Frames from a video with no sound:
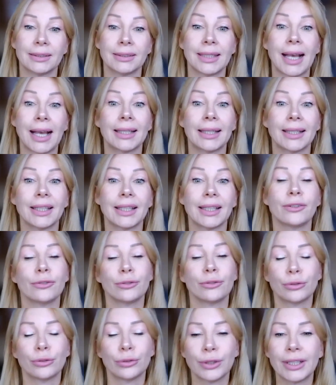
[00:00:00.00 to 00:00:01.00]
DAL-E
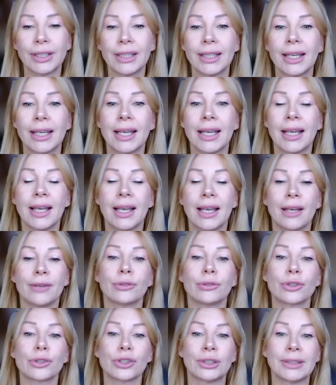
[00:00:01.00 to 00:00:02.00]
free
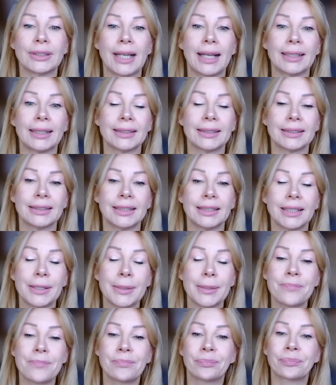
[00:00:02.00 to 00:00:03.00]

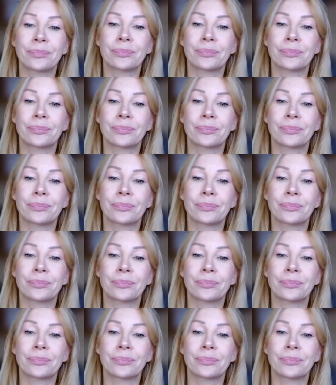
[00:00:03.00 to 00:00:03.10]
functionality